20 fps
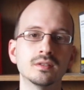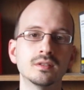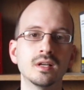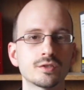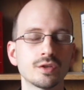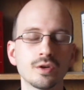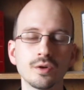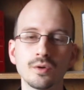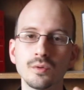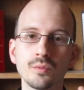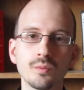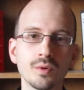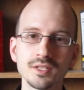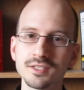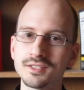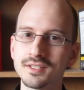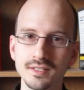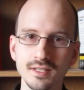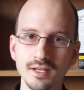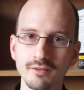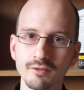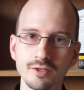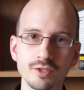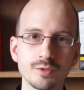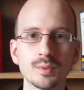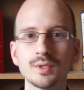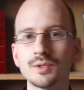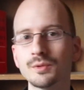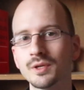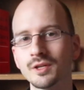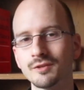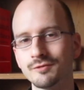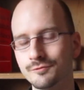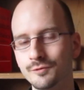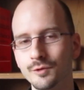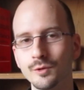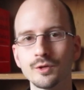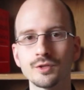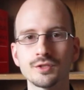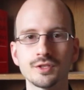So what's the difference between a
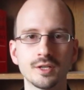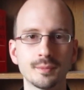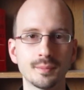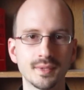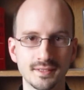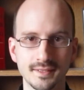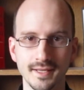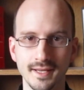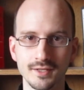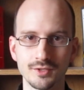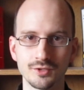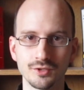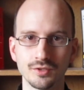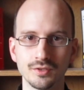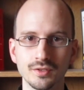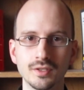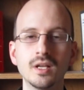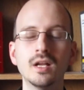force and a potential?